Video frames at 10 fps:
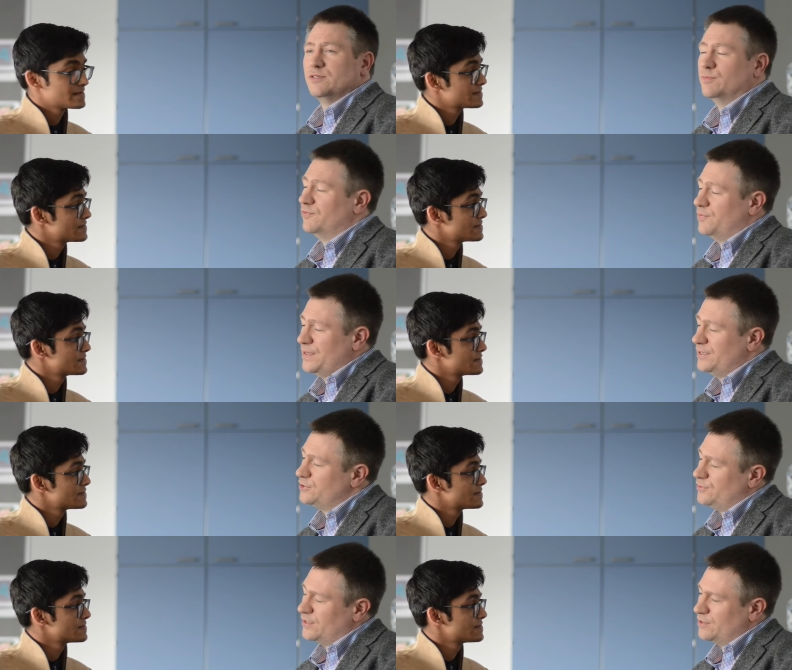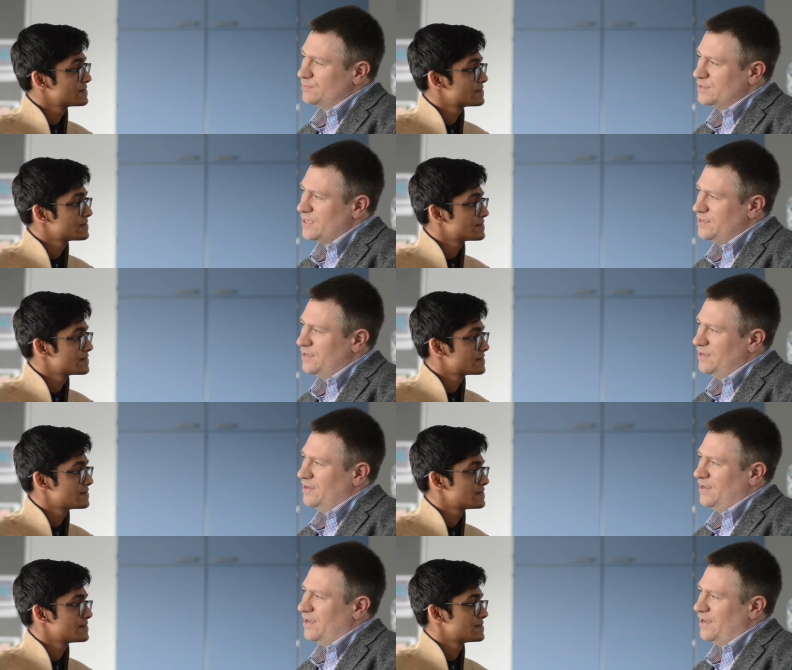Speaker 1: someone from industry that comes in
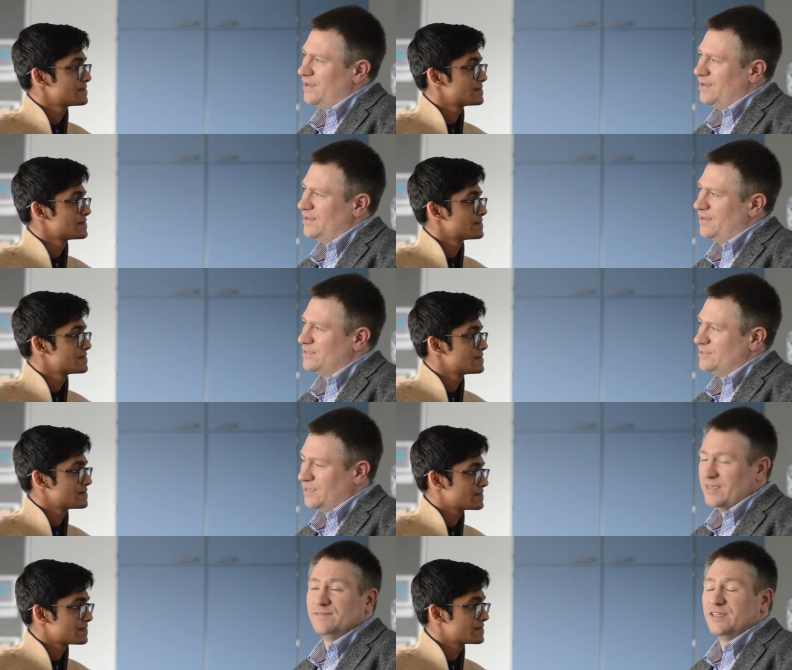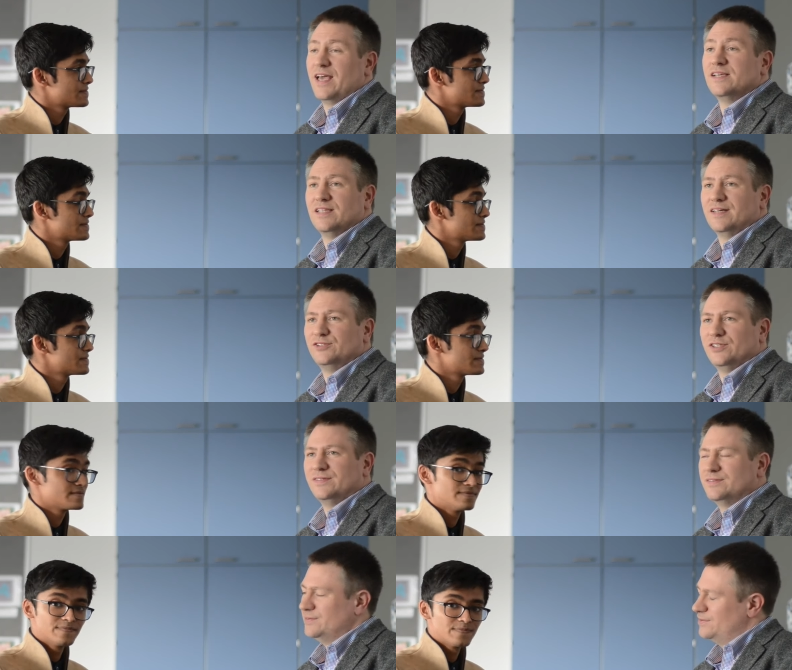uh, and, and gives a guest lecture.
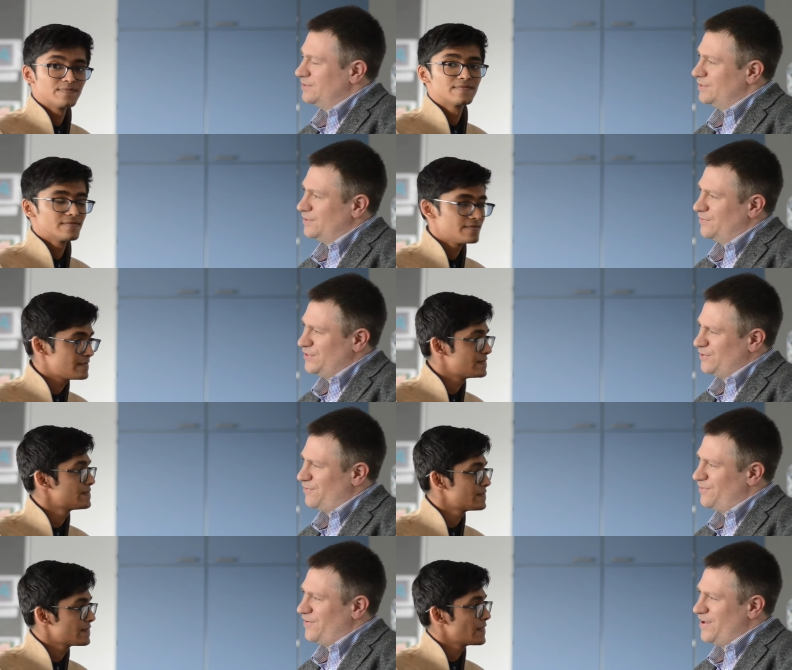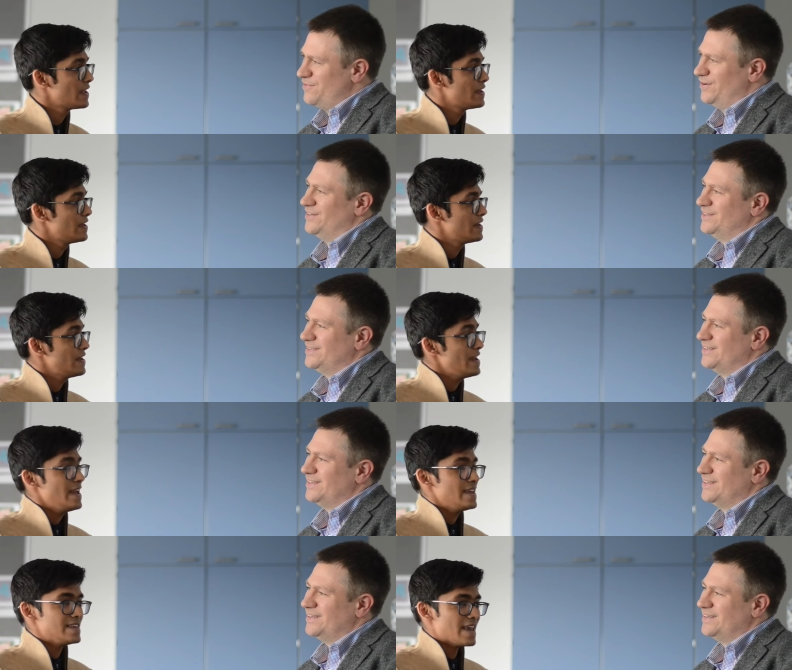Uh, did you have a favourite?
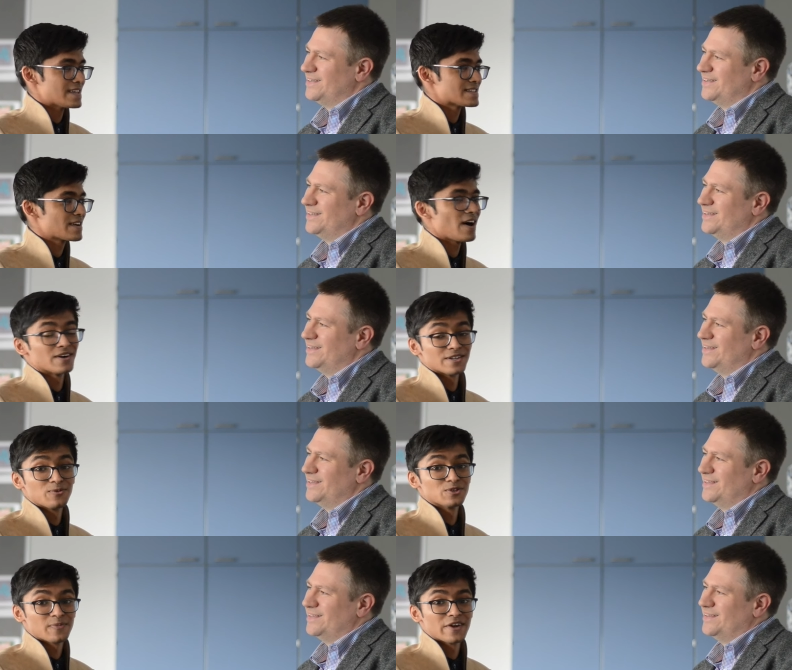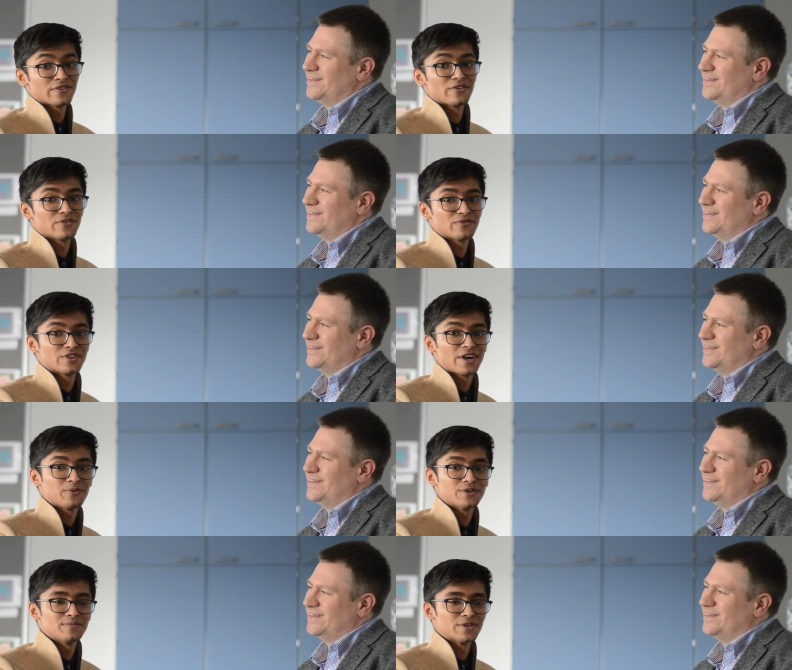
Speaker 2: Yes, Cargill was my favourite for that
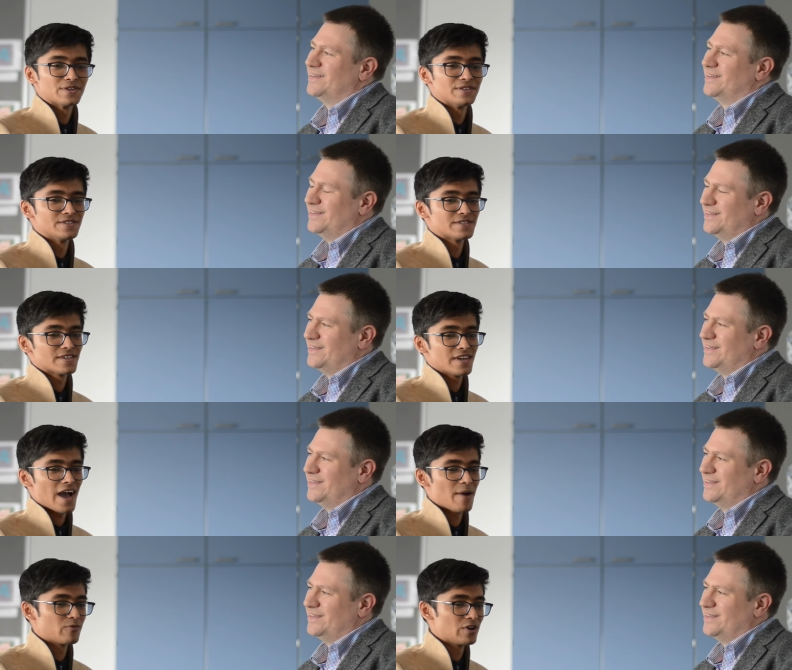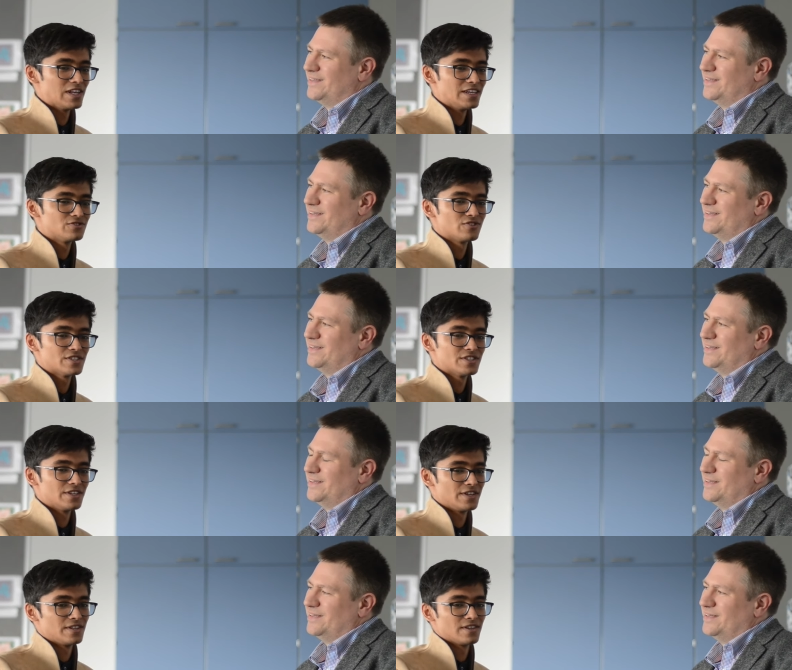one, because I'm really interested
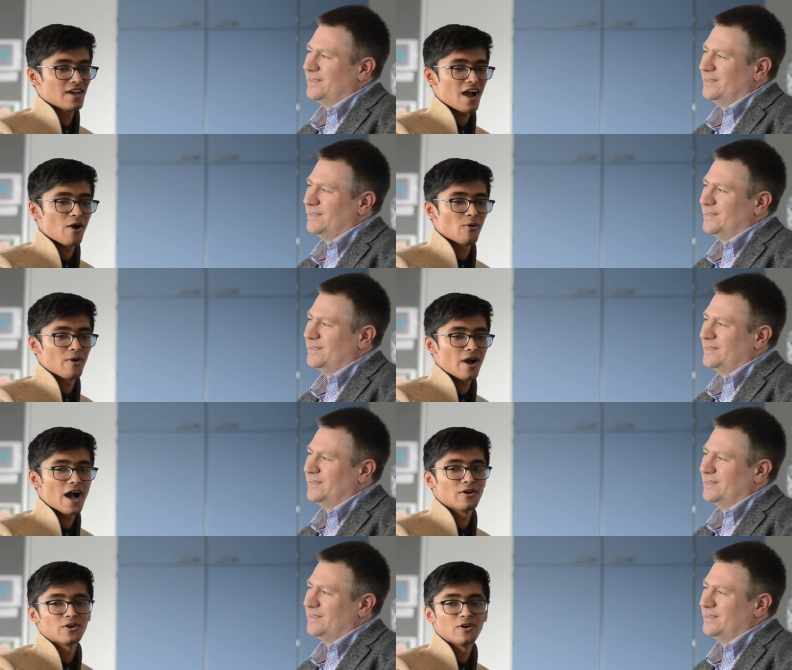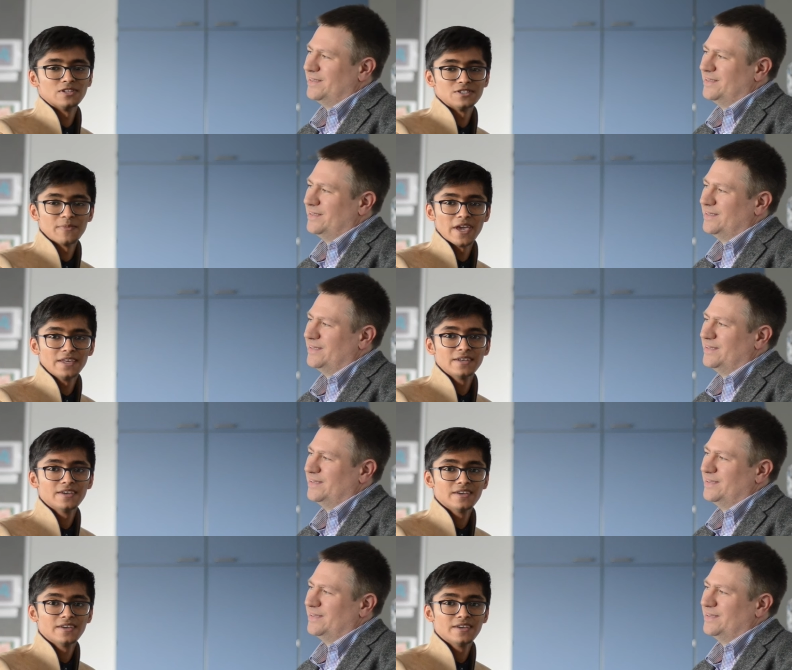in how alcohol is made,